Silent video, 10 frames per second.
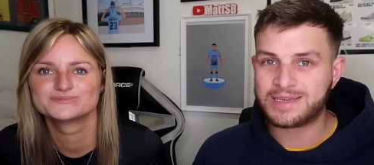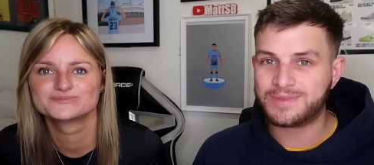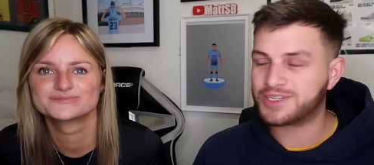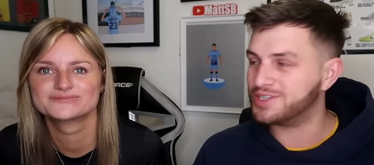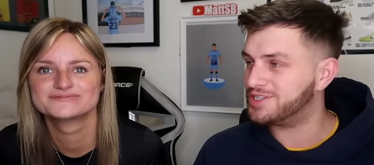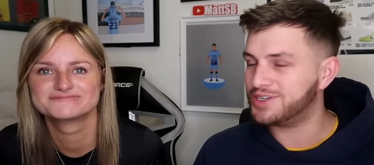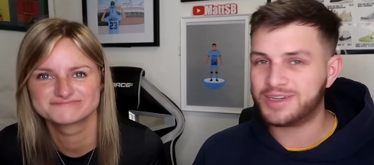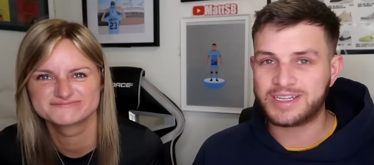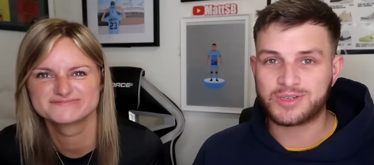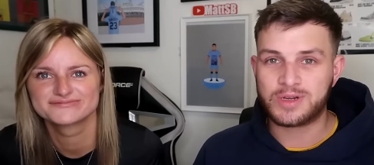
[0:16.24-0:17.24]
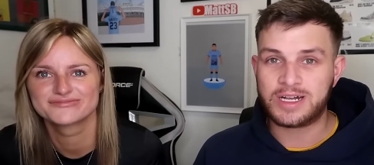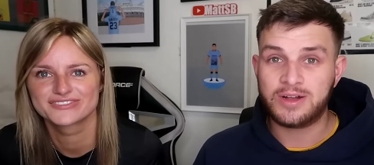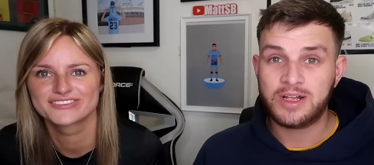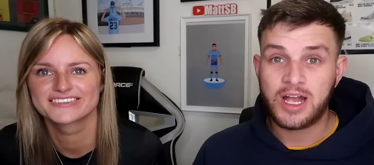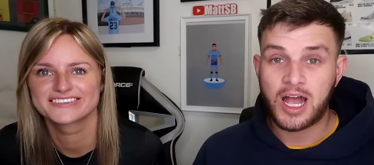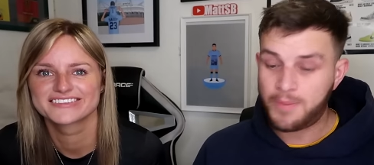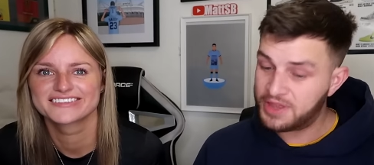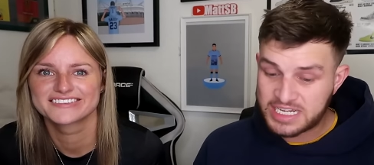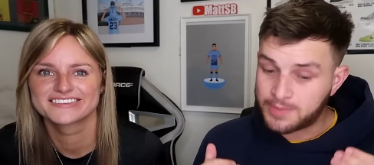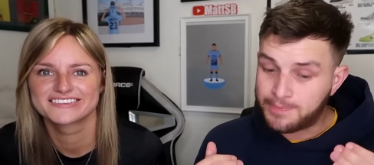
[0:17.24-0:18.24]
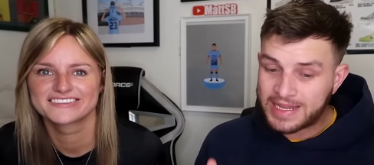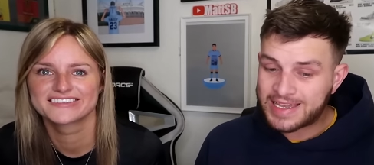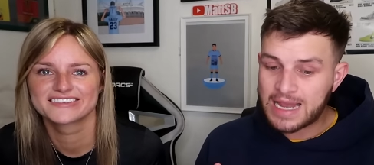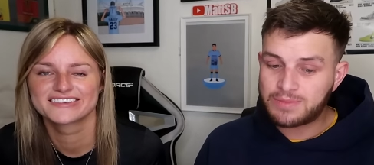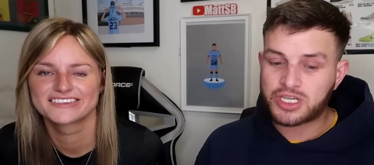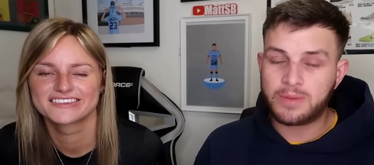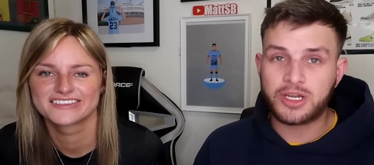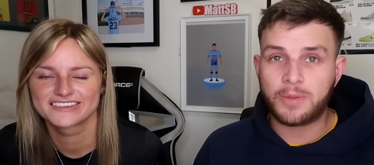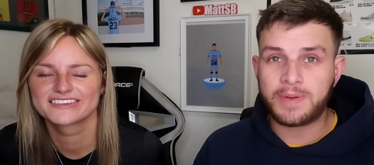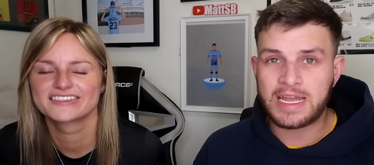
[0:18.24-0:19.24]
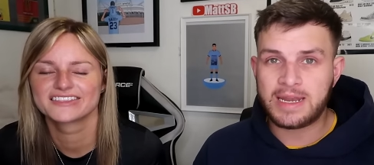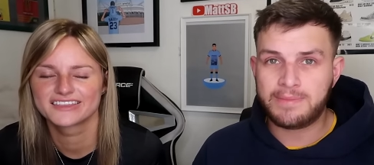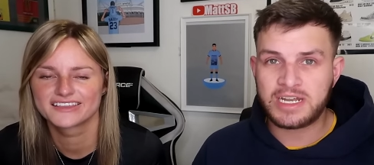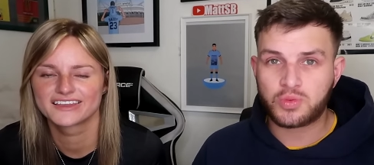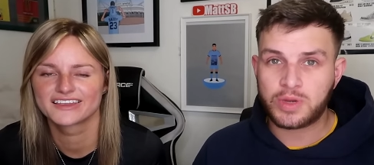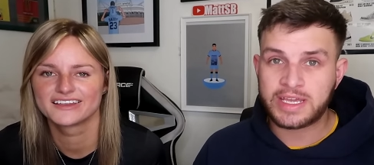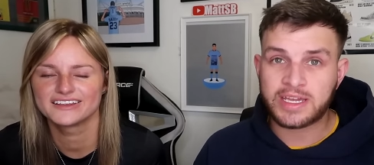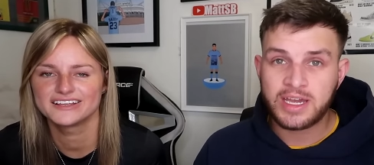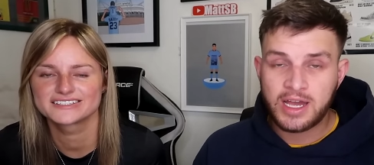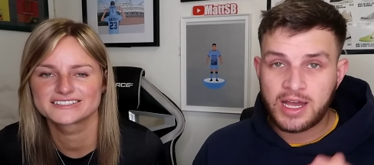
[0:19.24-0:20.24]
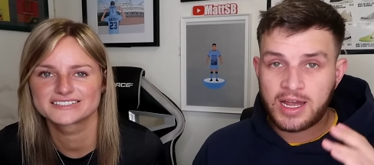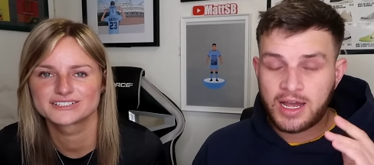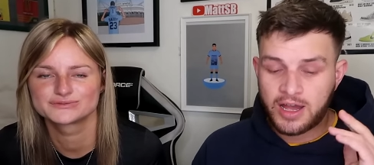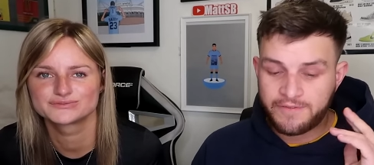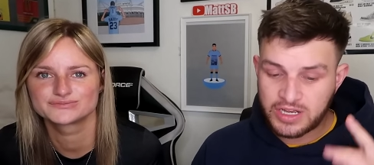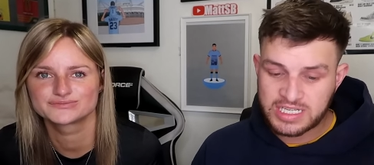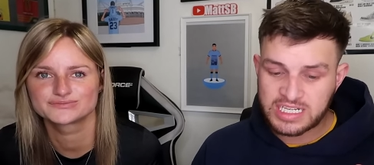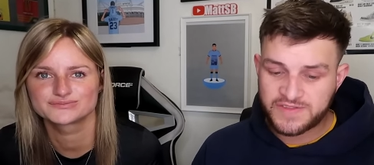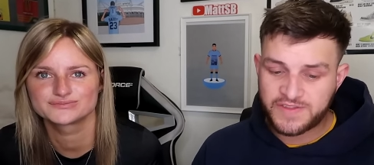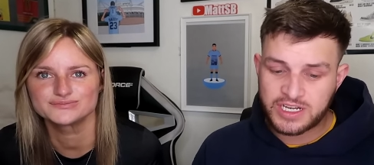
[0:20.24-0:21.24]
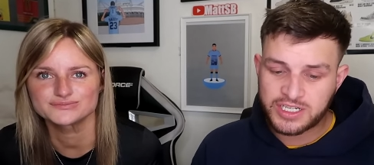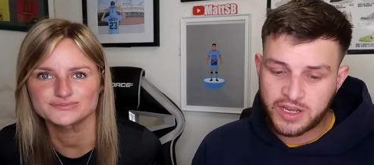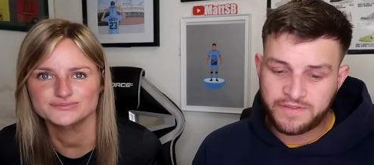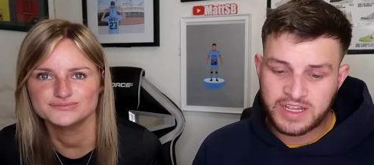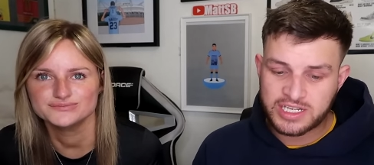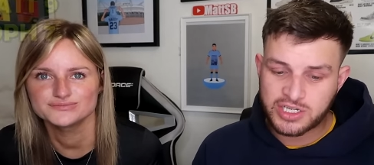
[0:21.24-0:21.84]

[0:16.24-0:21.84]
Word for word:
Speaker 1: team is concerned as well. But there's some big games coming up in midweek. Yes. First things first, Sophie, the